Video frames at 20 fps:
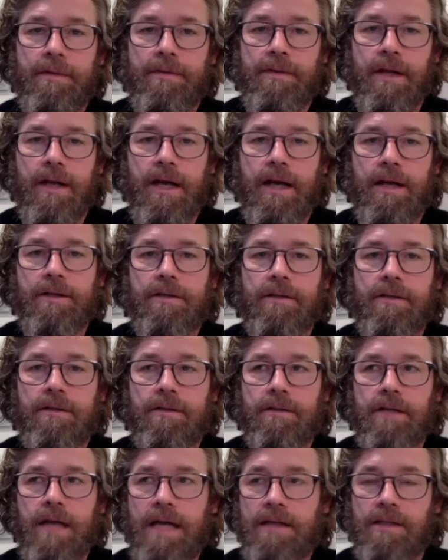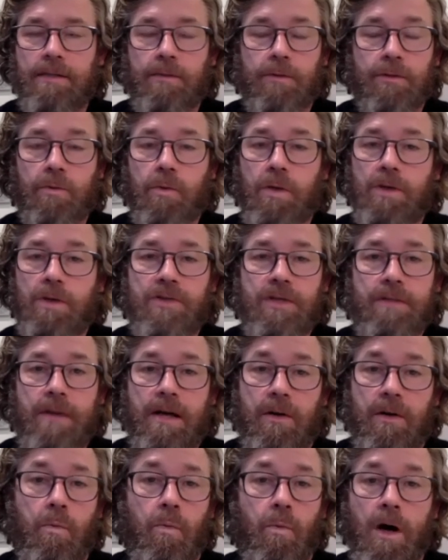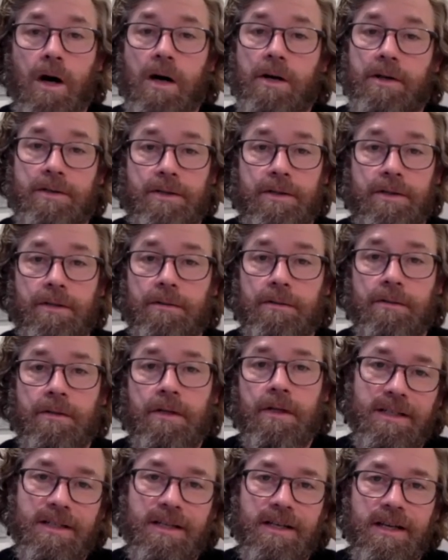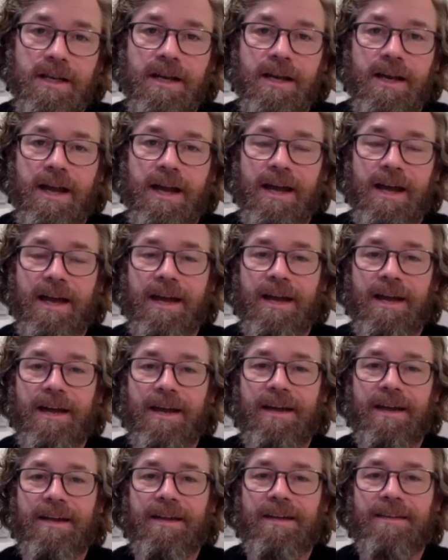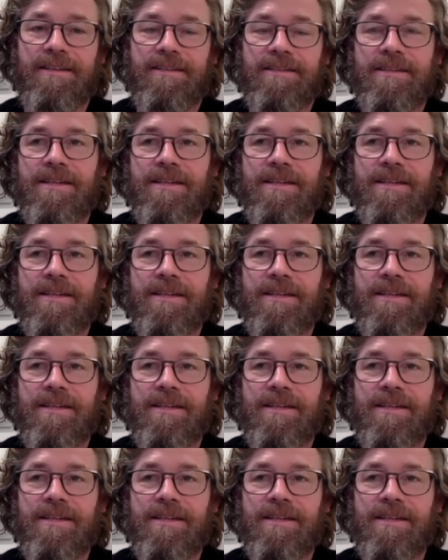that I could actually. There was one stream I could walk to, mm-hmm. and